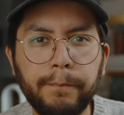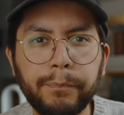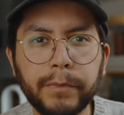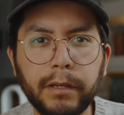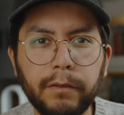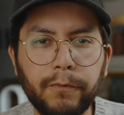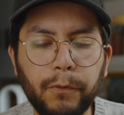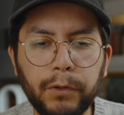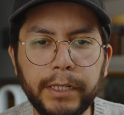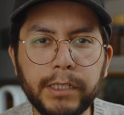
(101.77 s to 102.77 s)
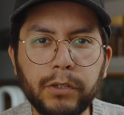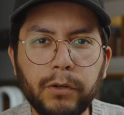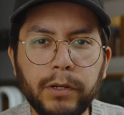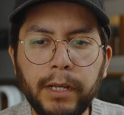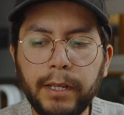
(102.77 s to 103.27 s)
it fully.
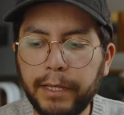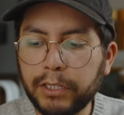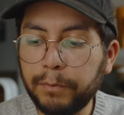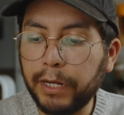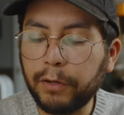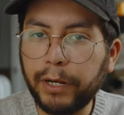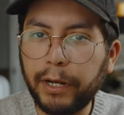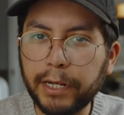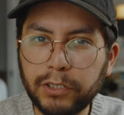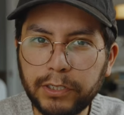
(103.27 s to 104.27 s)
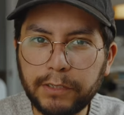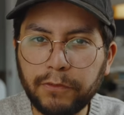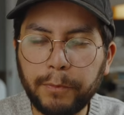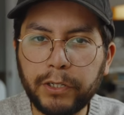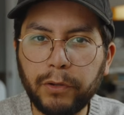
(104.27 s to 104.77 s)
So this is gonna be a great exercise
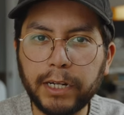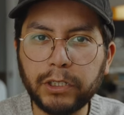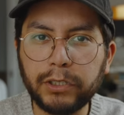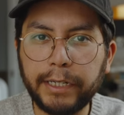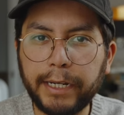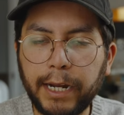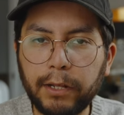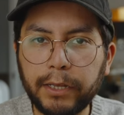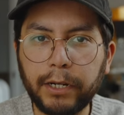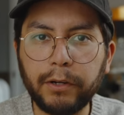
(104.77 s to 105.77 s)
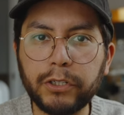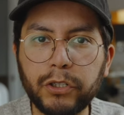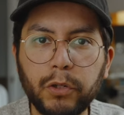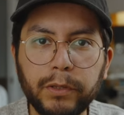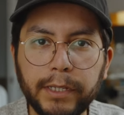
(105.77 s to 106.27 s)
for me to actually get out there and
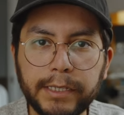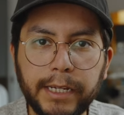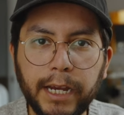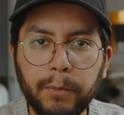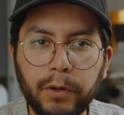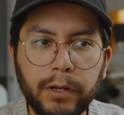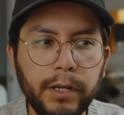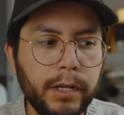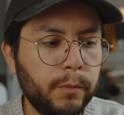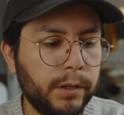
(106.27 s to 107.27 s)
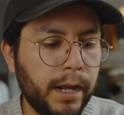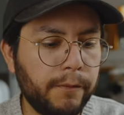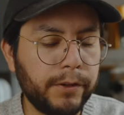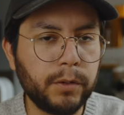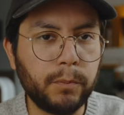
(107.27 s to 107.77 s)
shoot with this camera without
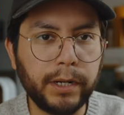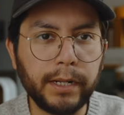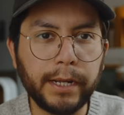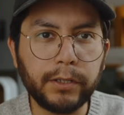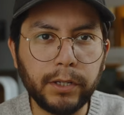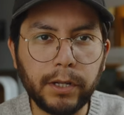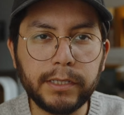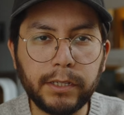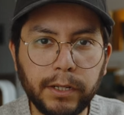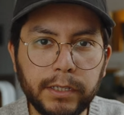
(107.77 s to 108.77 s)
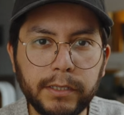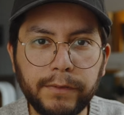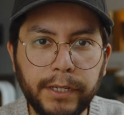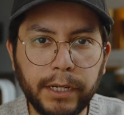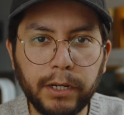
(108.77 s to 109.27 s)
having to bring like tons and tons
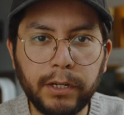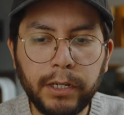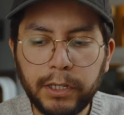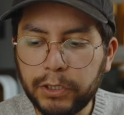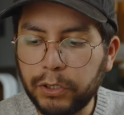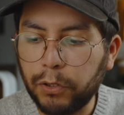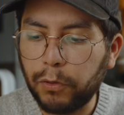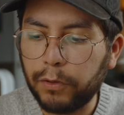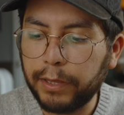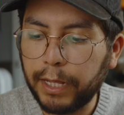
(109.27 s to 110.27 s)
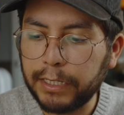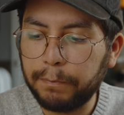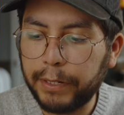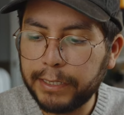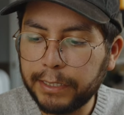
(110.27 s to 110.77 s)
of gear. So that's
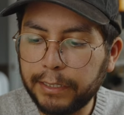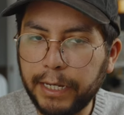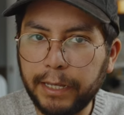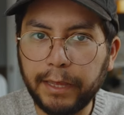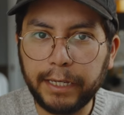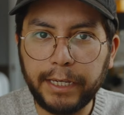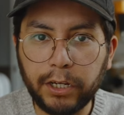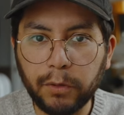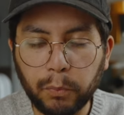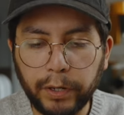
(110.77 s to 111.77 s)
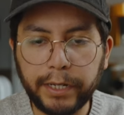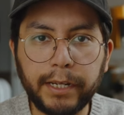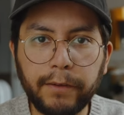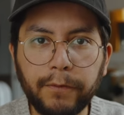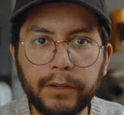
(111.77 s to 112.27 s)
basically the gear
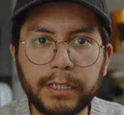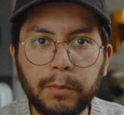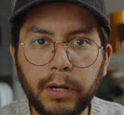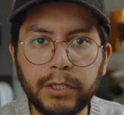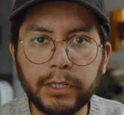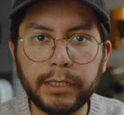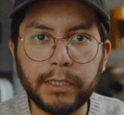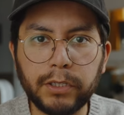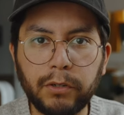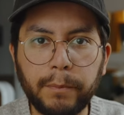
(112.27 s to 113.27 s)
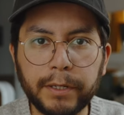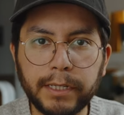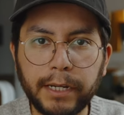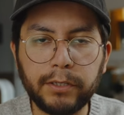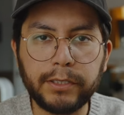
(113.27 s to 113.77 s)
breakdown for this project. And so I'm
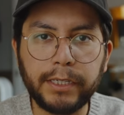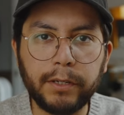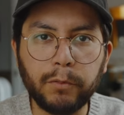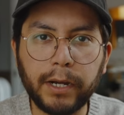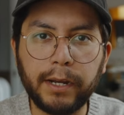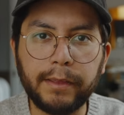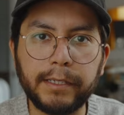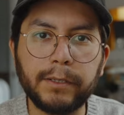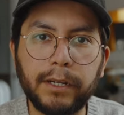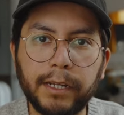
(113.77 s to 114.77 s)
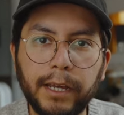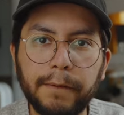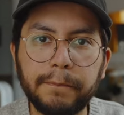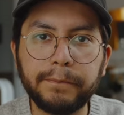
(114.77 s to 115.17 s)
excited to see what kind of things I'm gonna get.